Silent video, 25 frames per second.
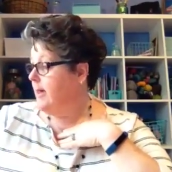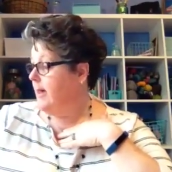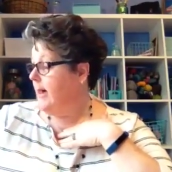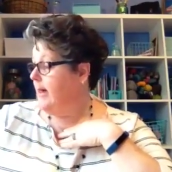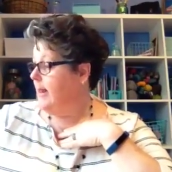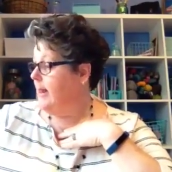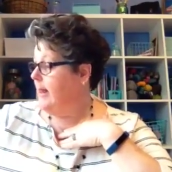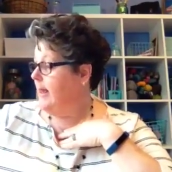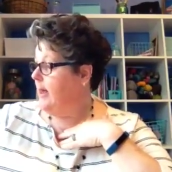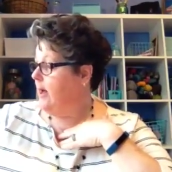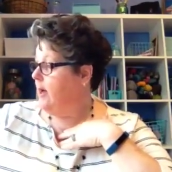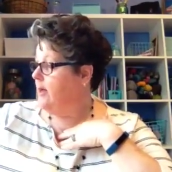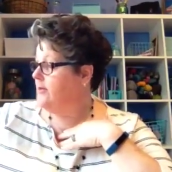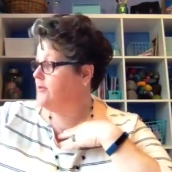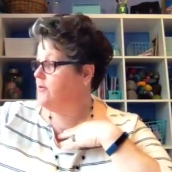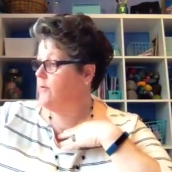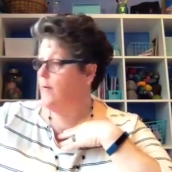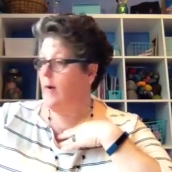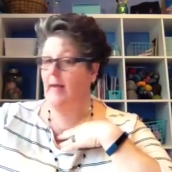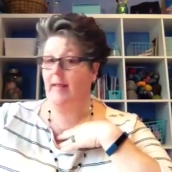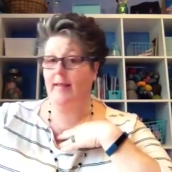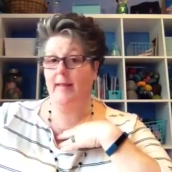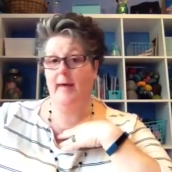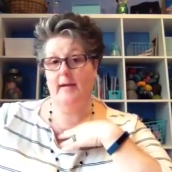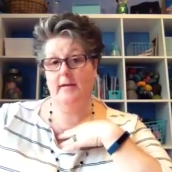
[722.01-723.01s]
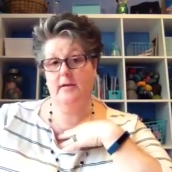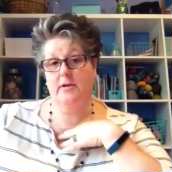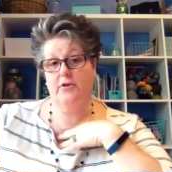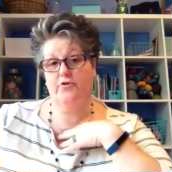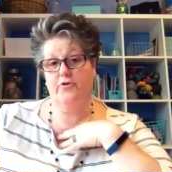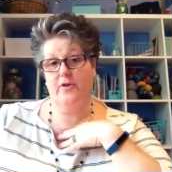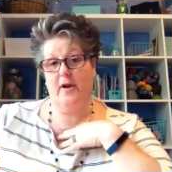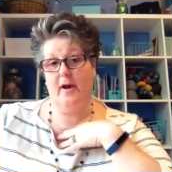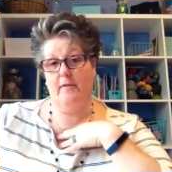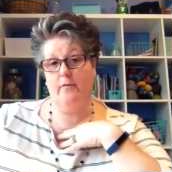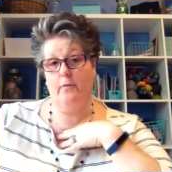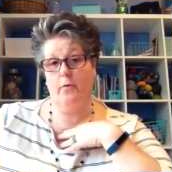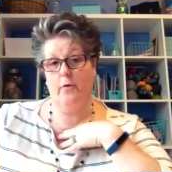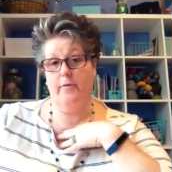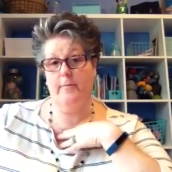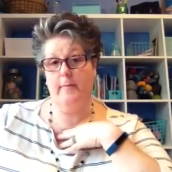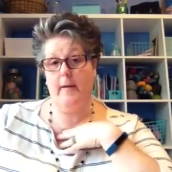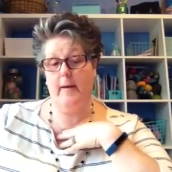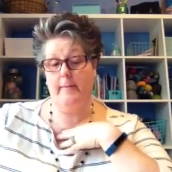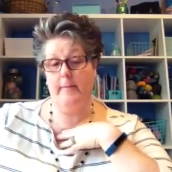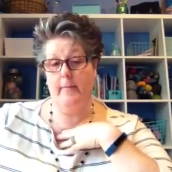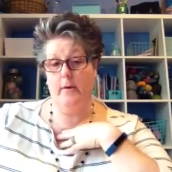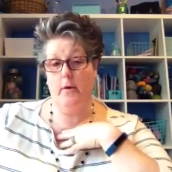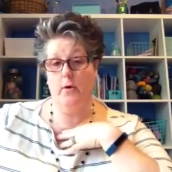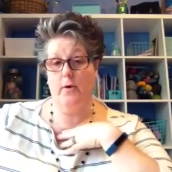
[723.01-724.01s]
And I like to travel with
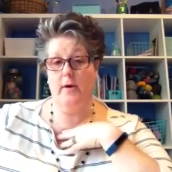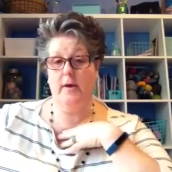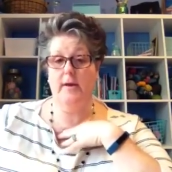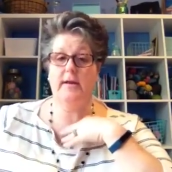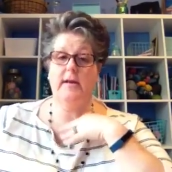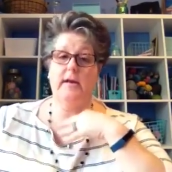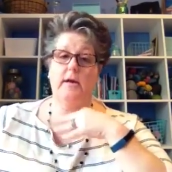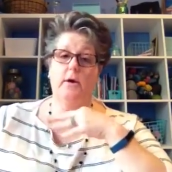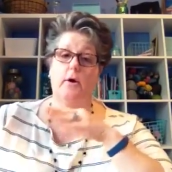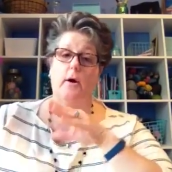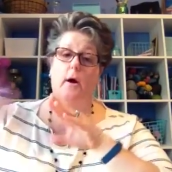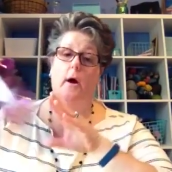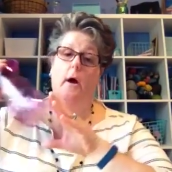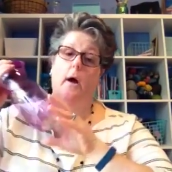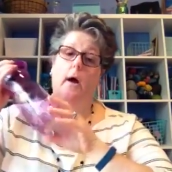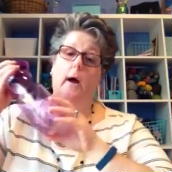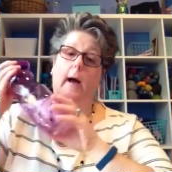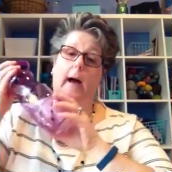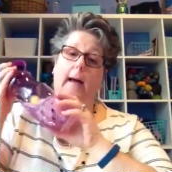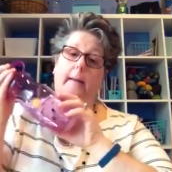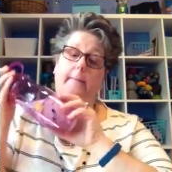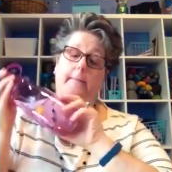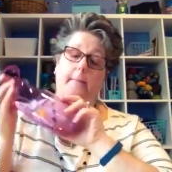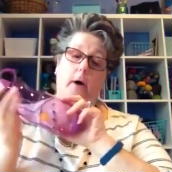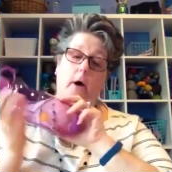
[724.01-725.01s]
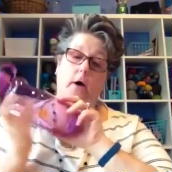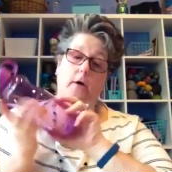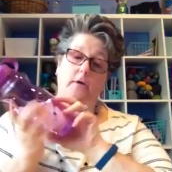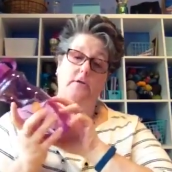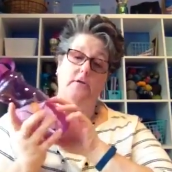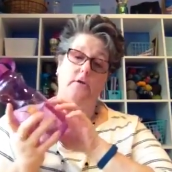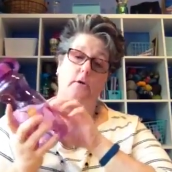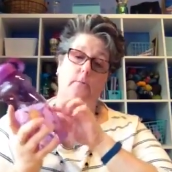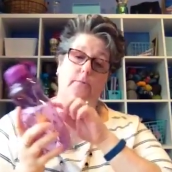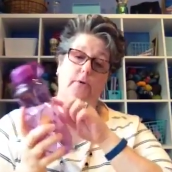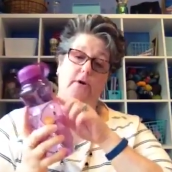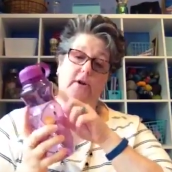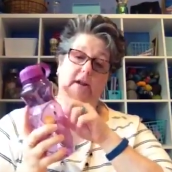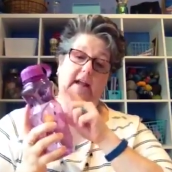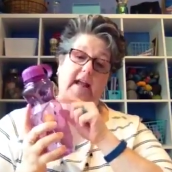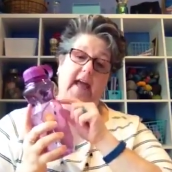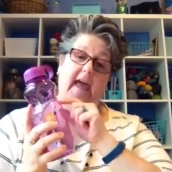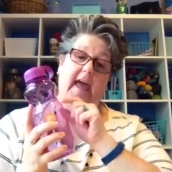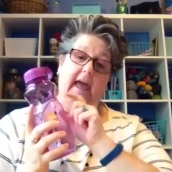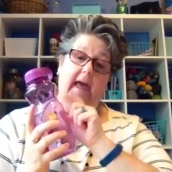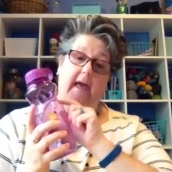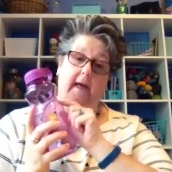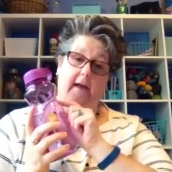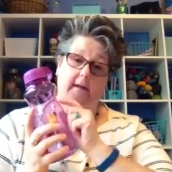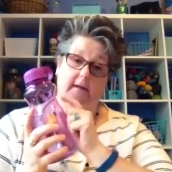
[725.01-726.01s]
my milk in here. I'm also
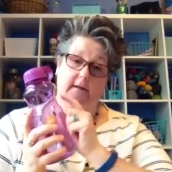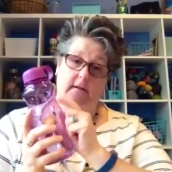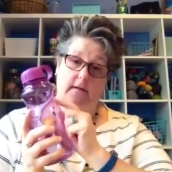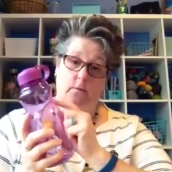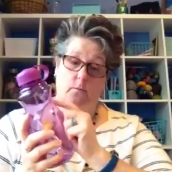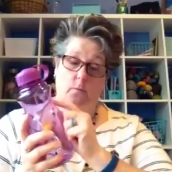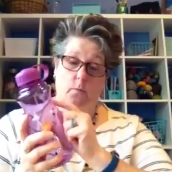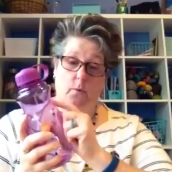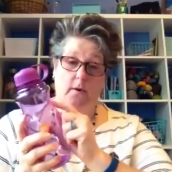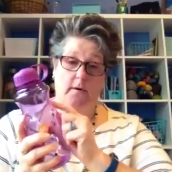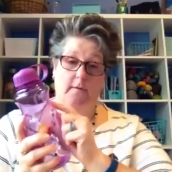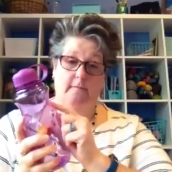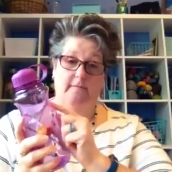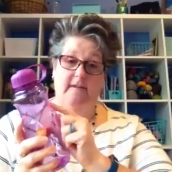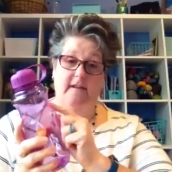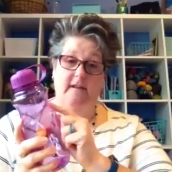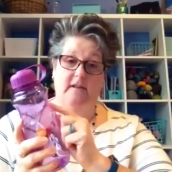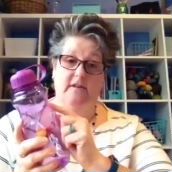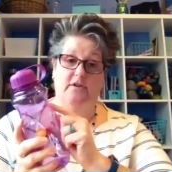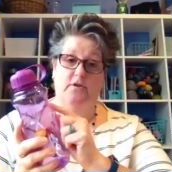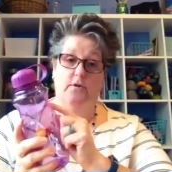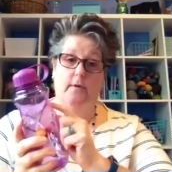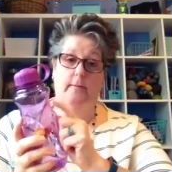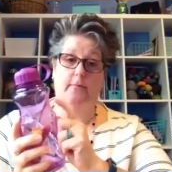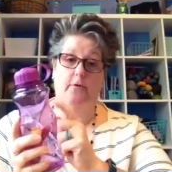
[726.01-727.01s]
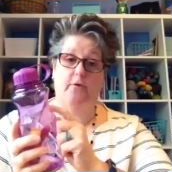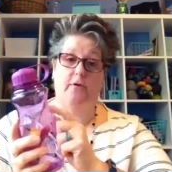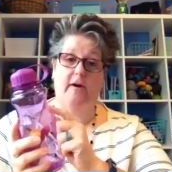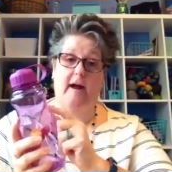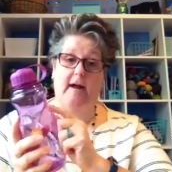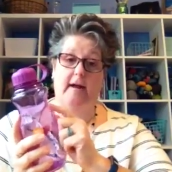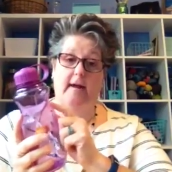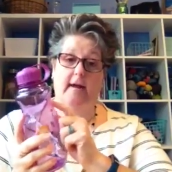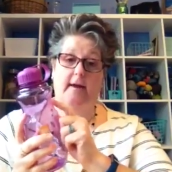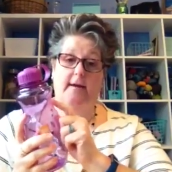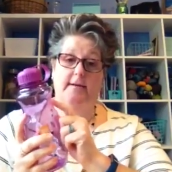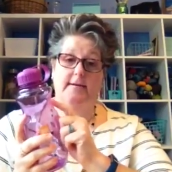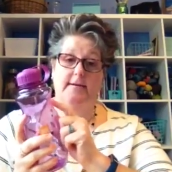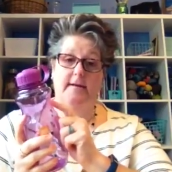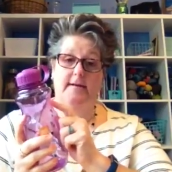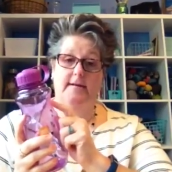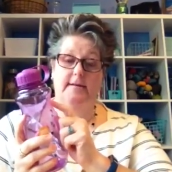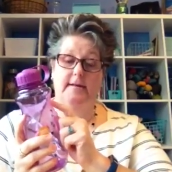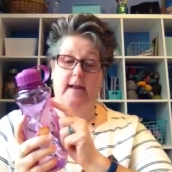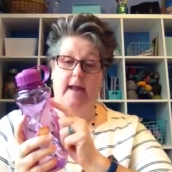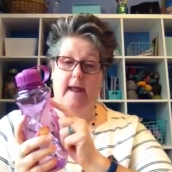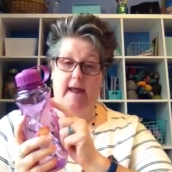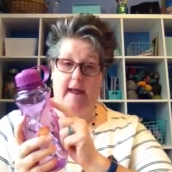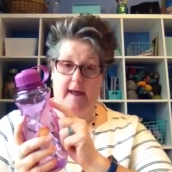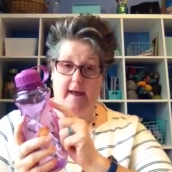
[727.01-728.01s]
putting eggs in one of these. So I'm cracking a
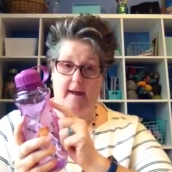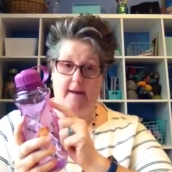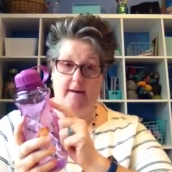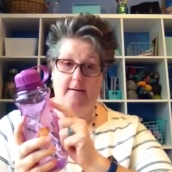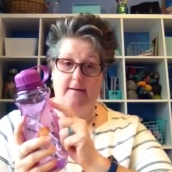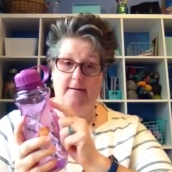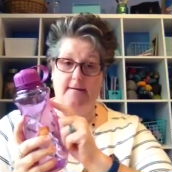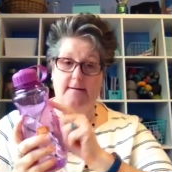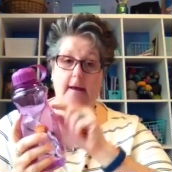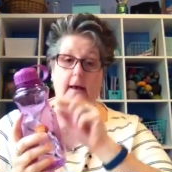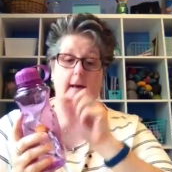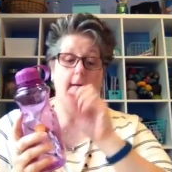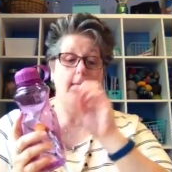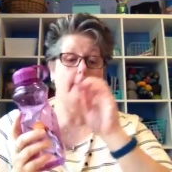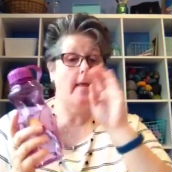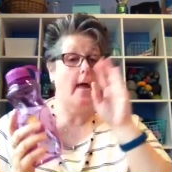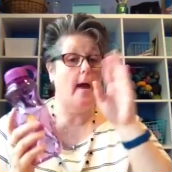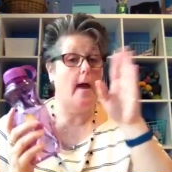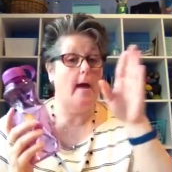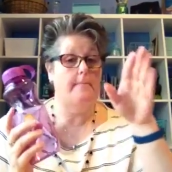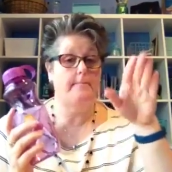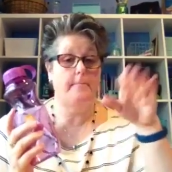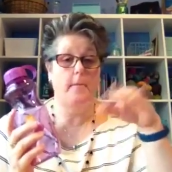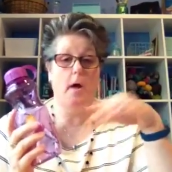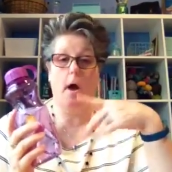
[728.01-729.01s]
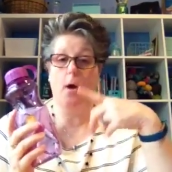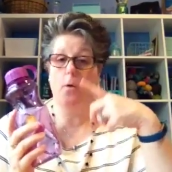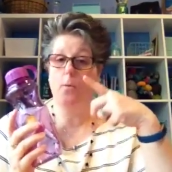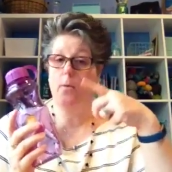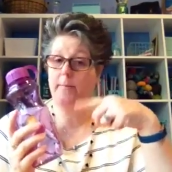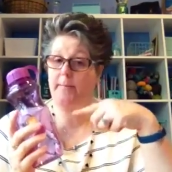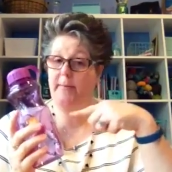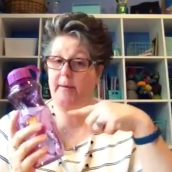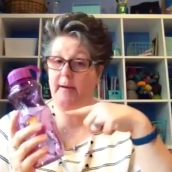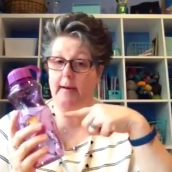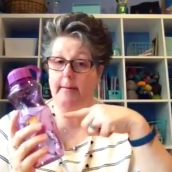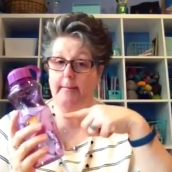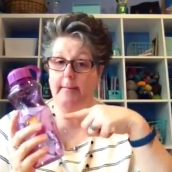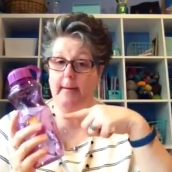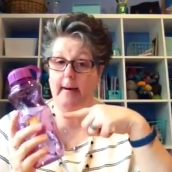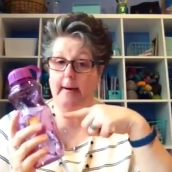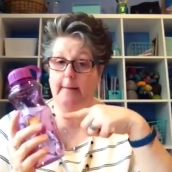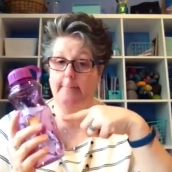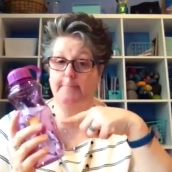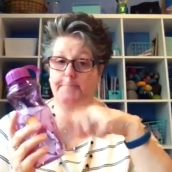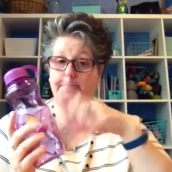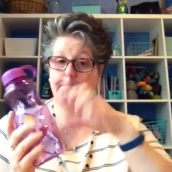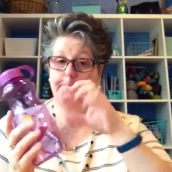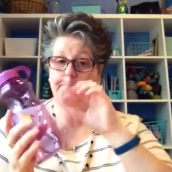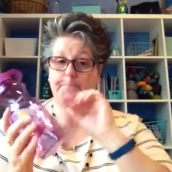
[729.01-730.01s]
dozen eggs. I'm not whipping them
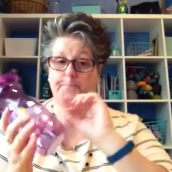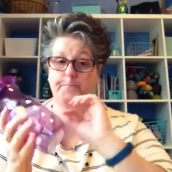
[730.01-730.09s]
up.